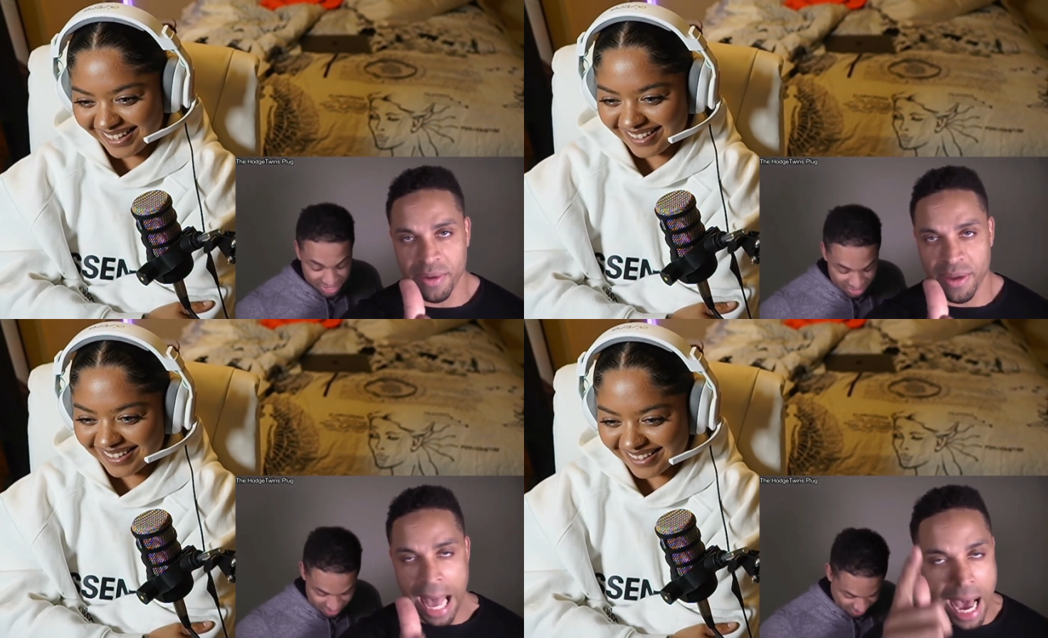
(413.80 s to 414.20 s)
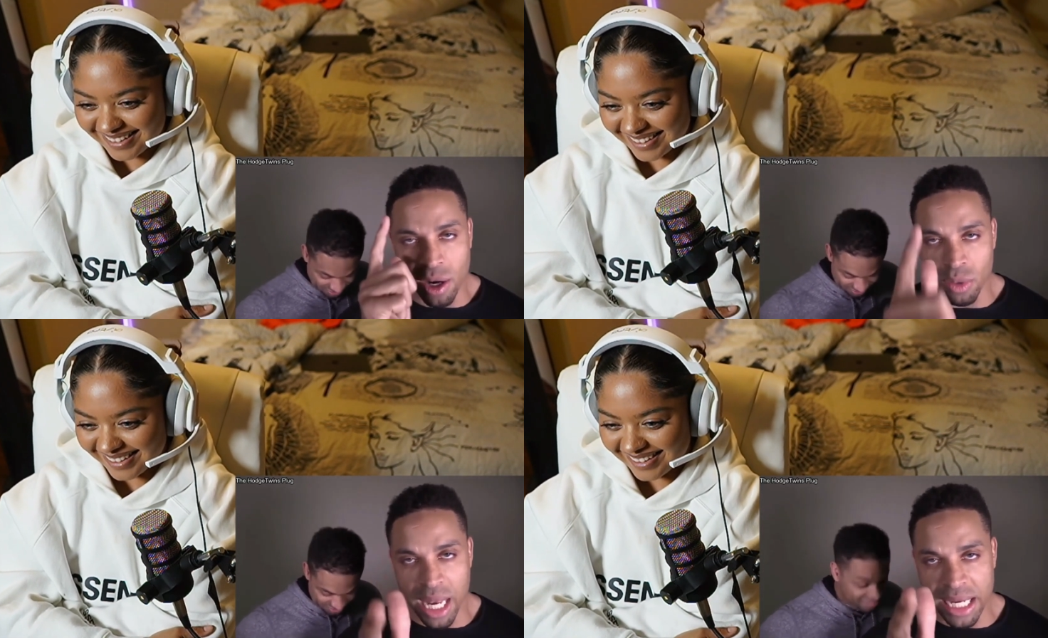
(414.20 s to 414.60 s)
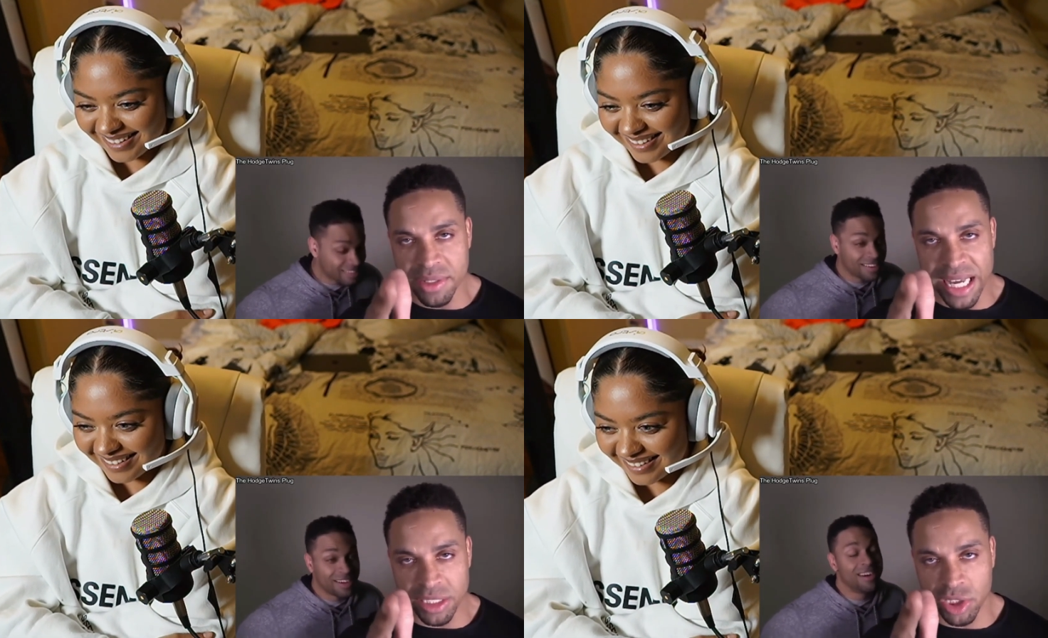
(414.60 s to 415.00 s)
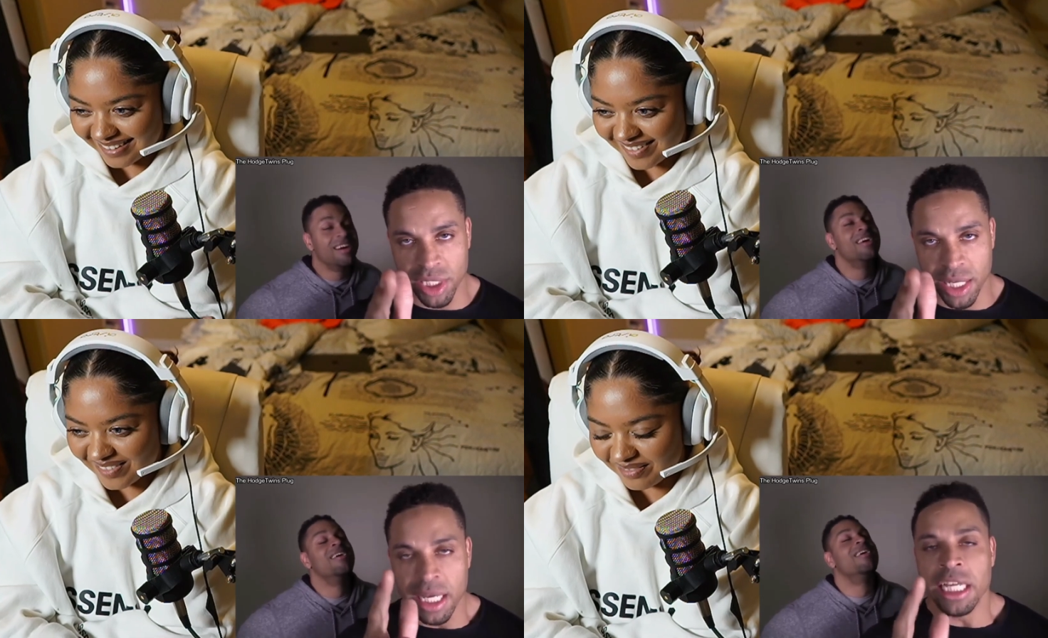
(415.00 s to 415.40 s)
Speaker 1: yeah. I don't like that
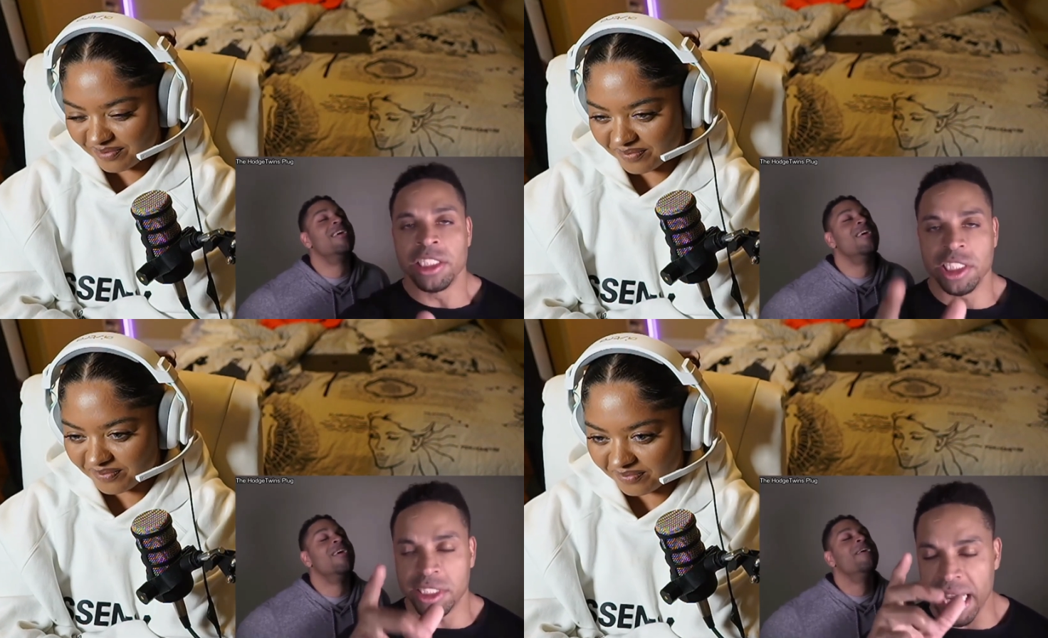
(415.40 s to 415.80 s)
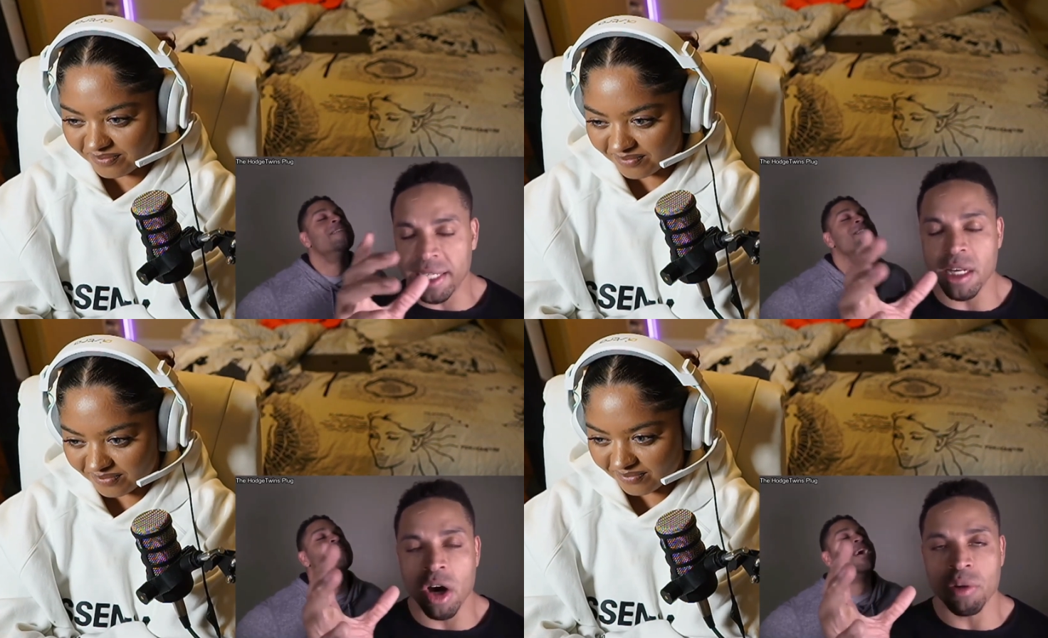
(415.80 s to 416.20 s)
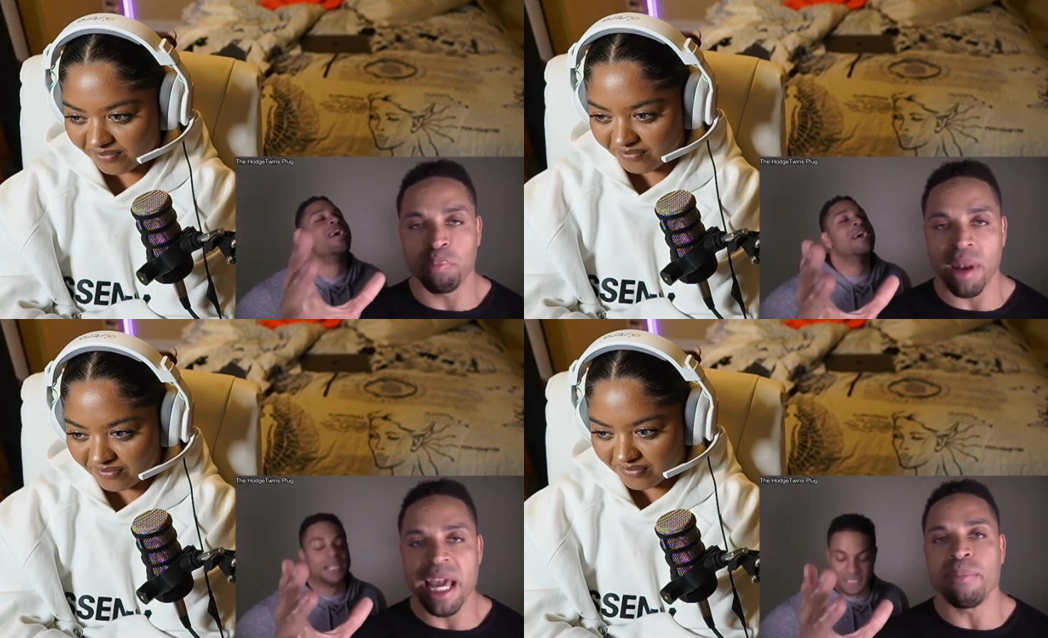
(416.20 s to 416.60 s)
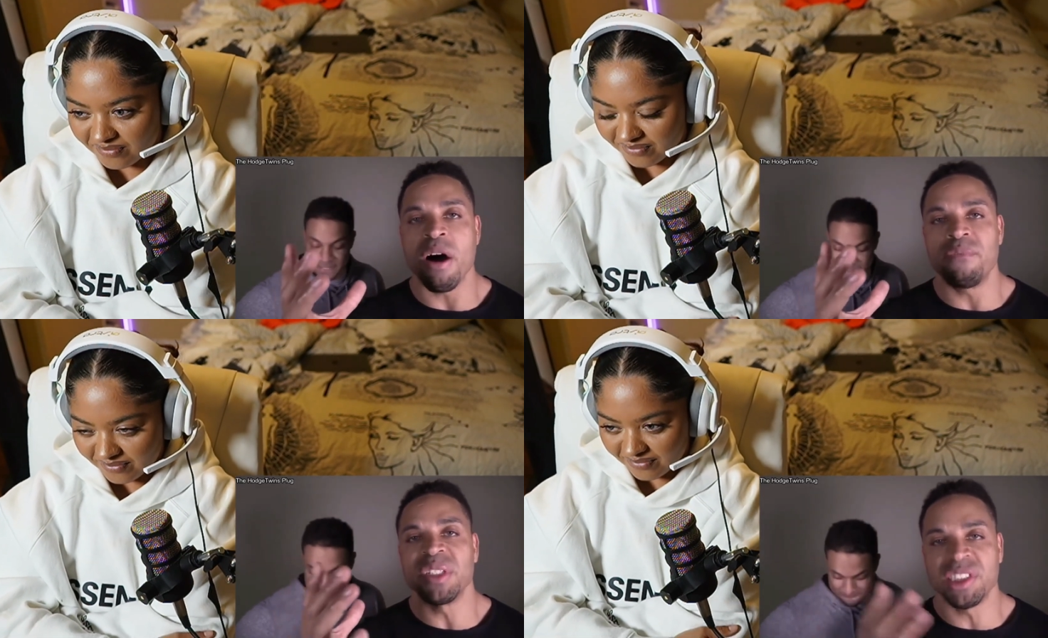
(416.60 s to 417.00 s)
shit. She's taking all the
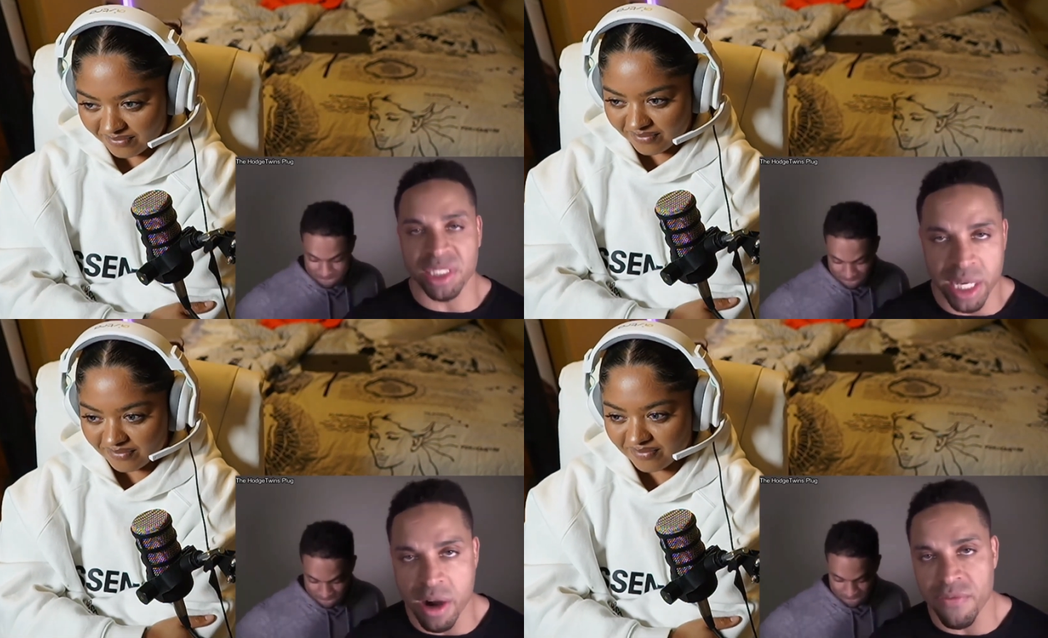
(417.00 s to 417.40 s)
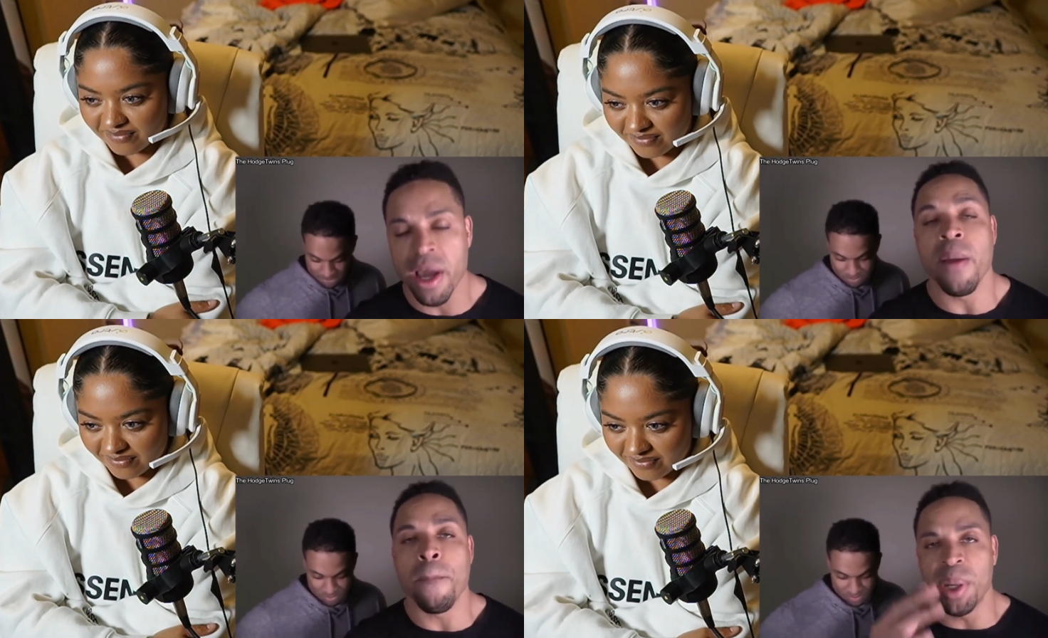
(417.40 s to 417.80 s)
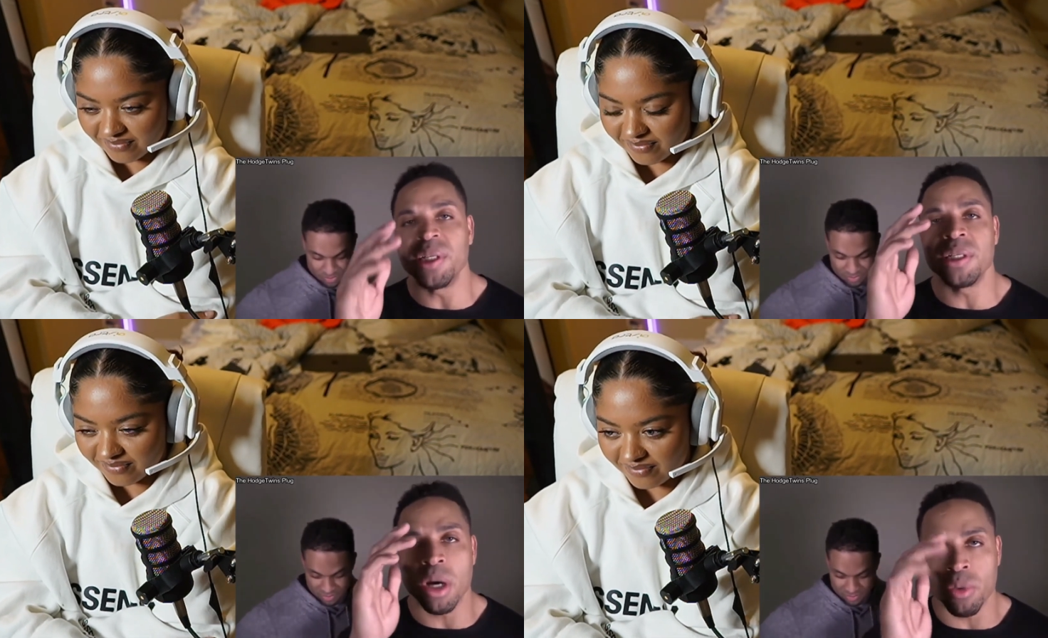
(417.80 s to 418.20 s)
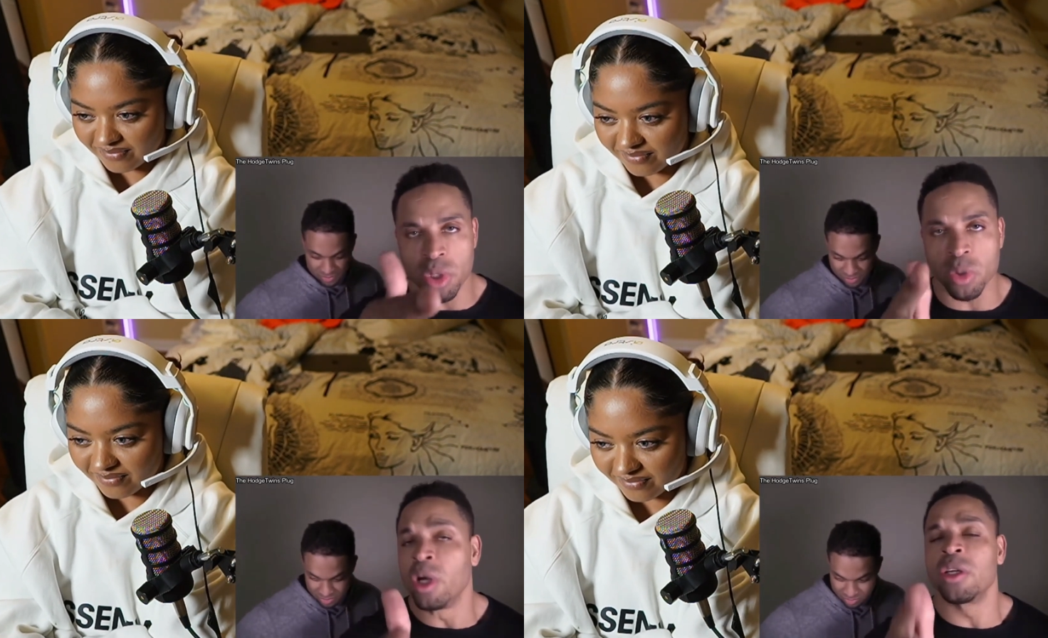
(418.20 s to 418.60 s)
blame off herself, putting it
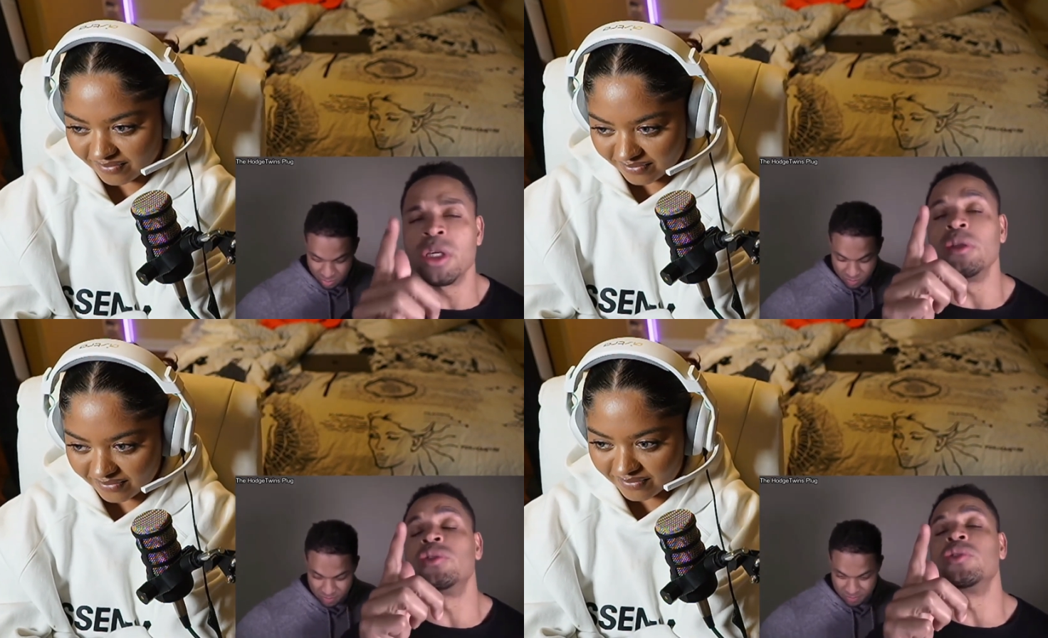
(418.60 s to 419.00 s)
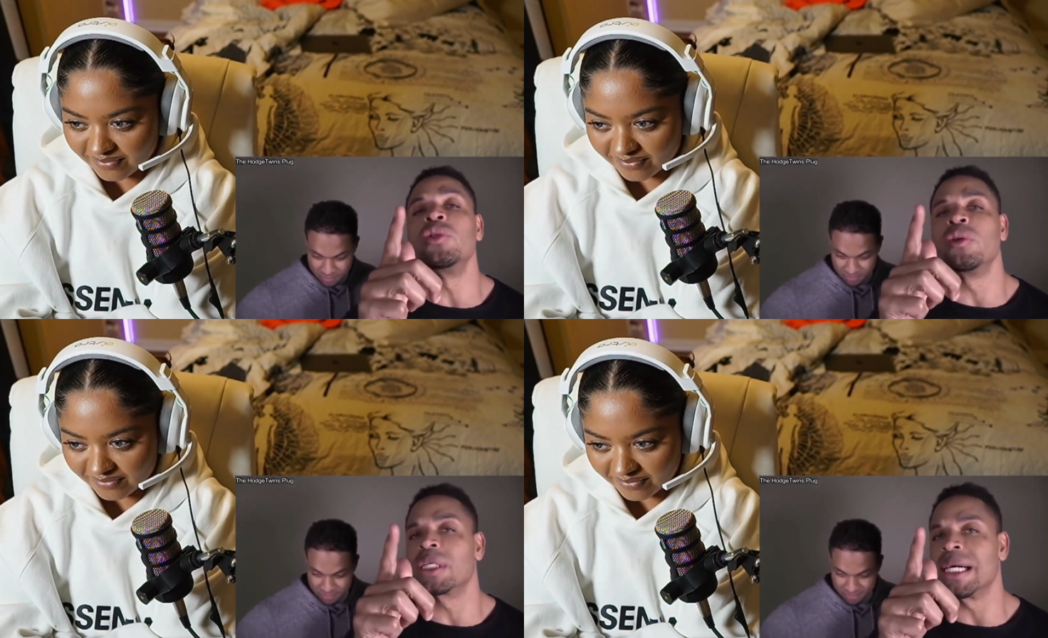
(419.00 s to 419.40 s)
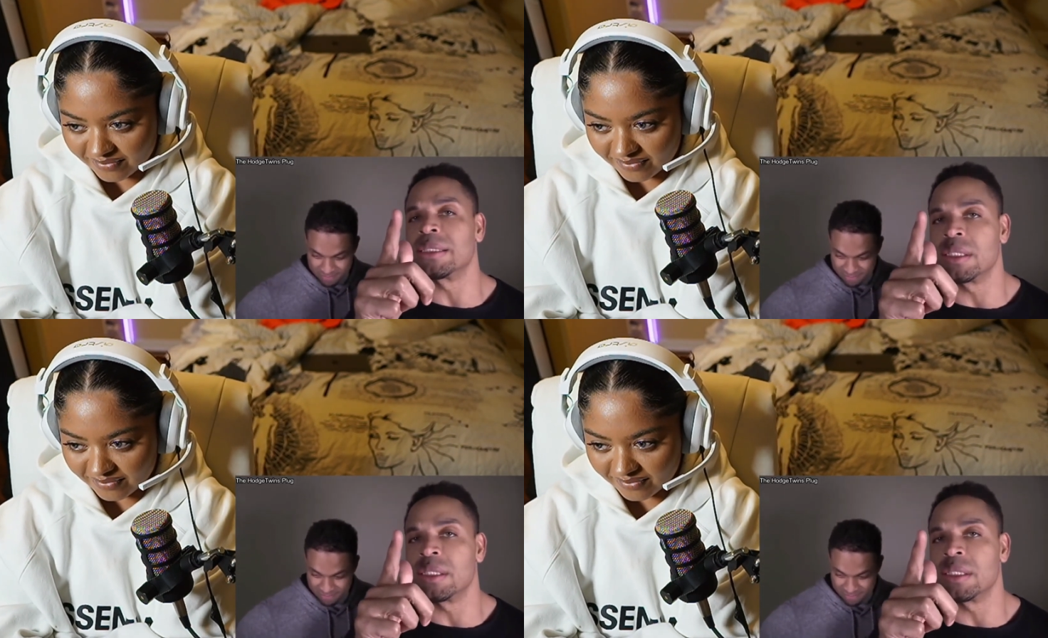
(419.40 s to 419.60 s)
on you, accusing you of